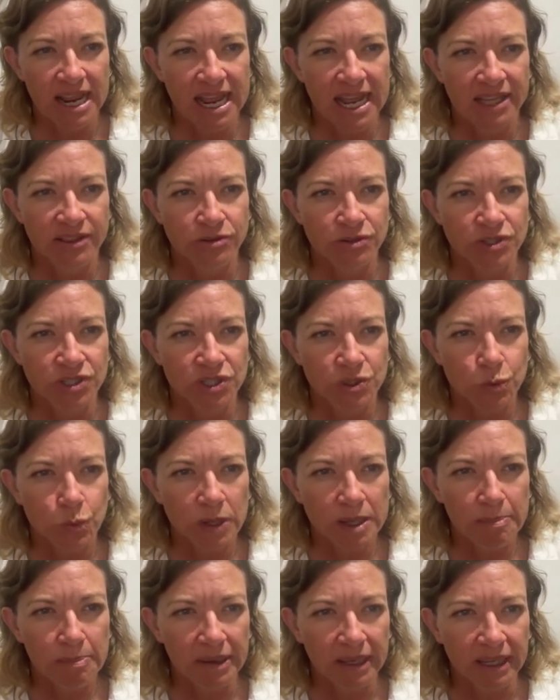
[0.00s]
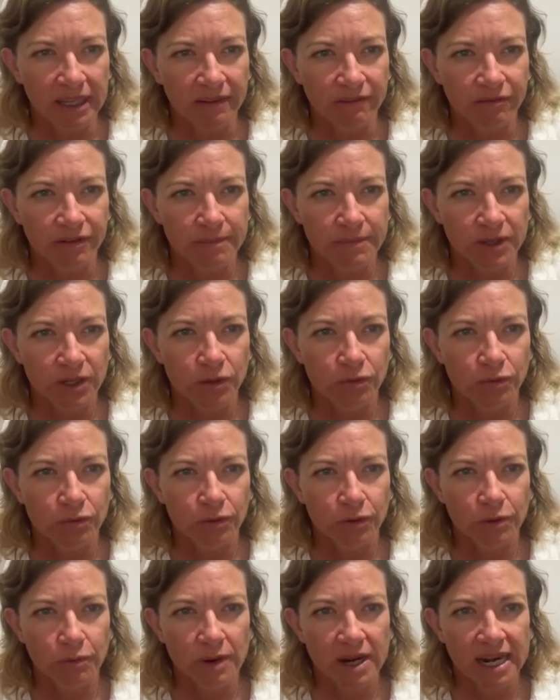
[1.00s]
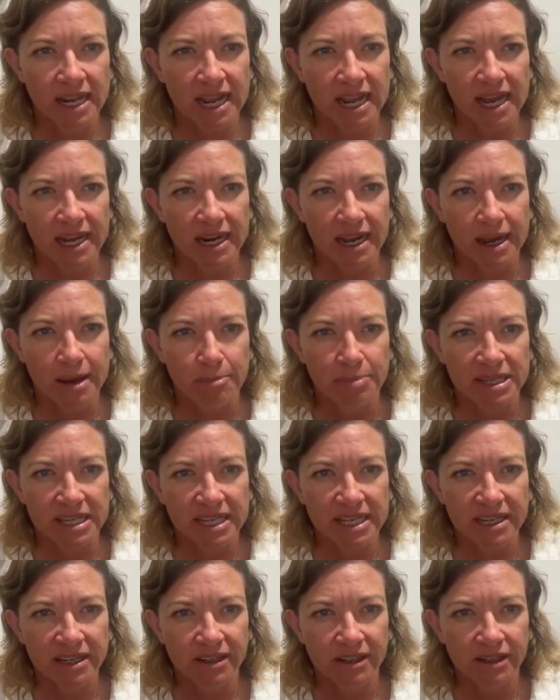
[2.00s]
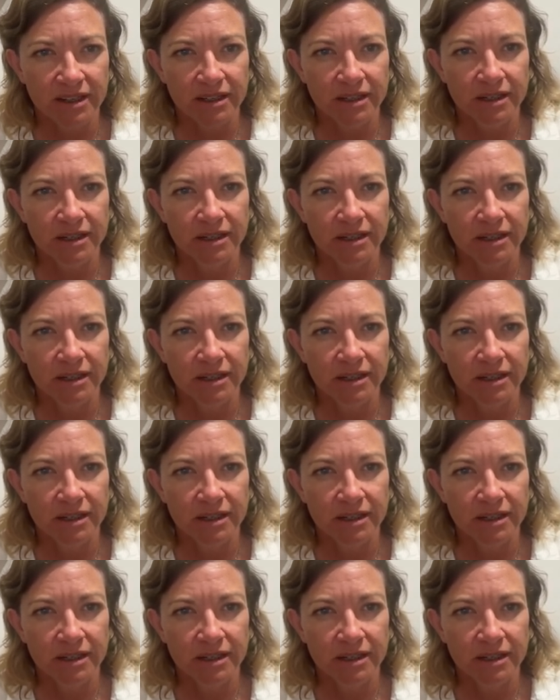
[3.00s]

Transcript: and they're sweeping from the corona radiata up here,